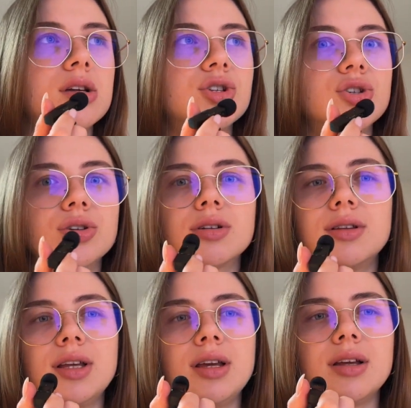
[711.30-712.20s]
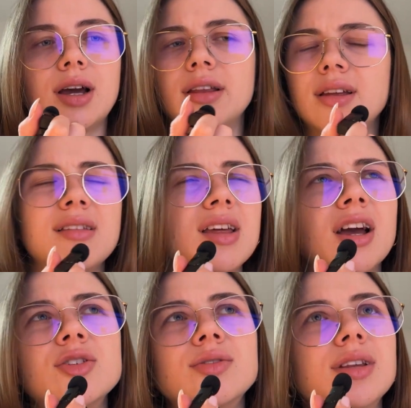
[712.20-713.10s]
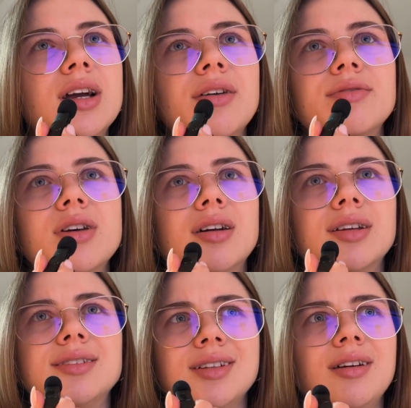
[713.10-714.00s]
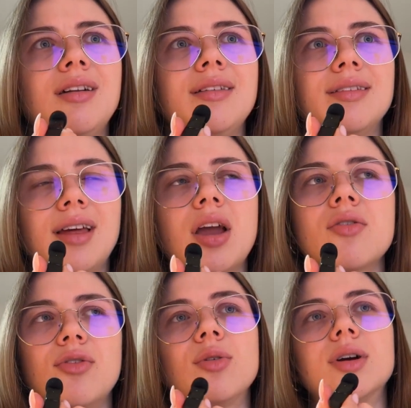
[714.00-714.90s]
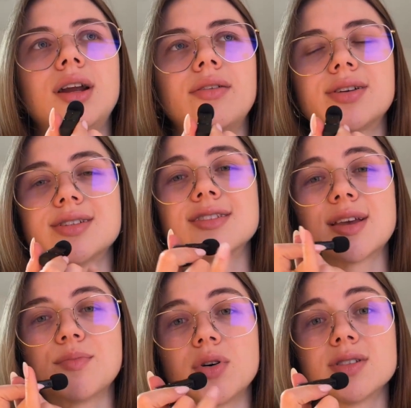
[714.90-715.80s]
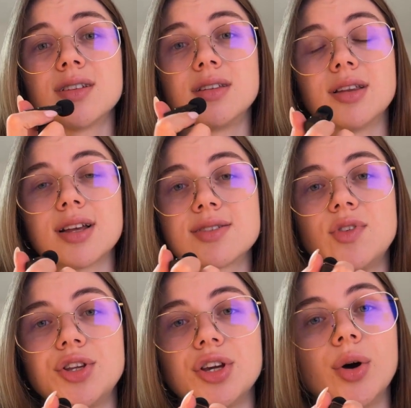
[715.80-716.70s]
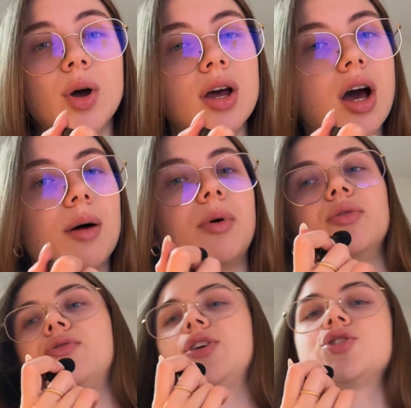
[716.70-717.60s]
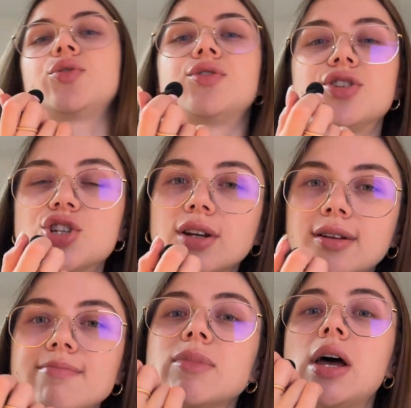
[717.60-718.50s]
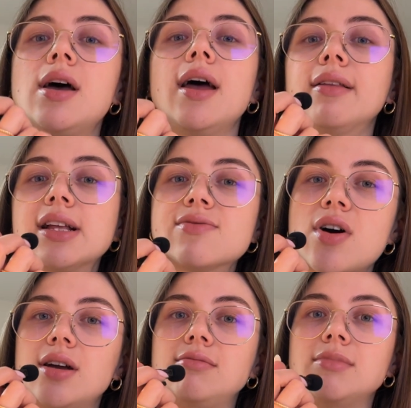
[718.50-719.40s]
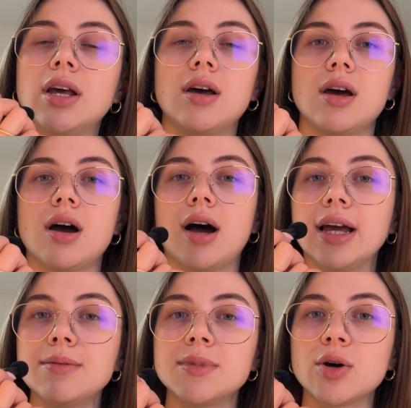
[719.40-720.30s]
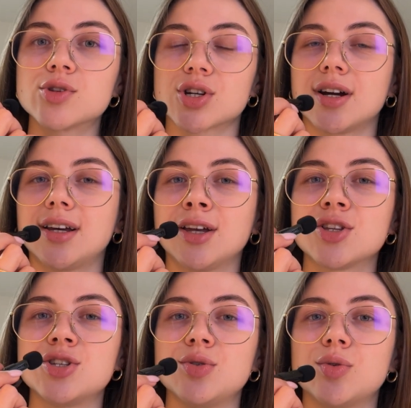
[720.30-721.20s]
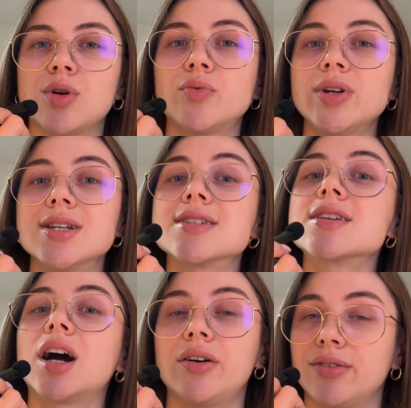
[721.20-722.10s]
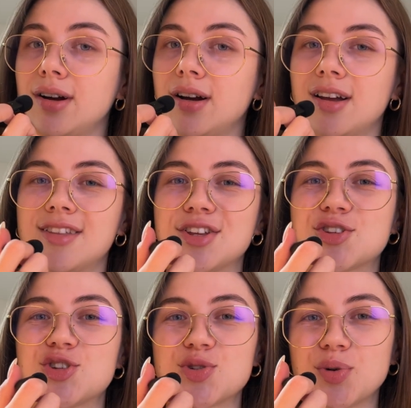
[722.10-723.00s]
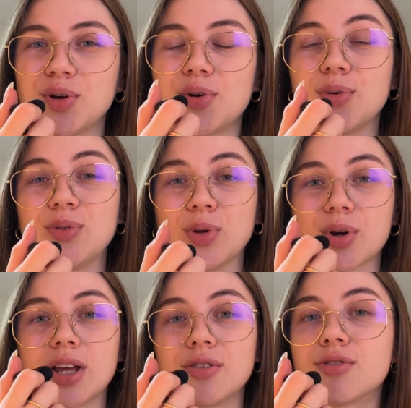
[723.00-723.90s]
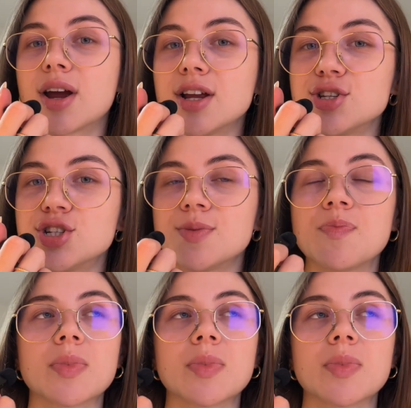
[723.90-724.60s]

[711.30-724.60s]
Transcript: Certainly, I don't think I've done a single thing for it ever since I posted the last video about French on this channel, and that's fine. I am now trying to rediscover this joy of learning French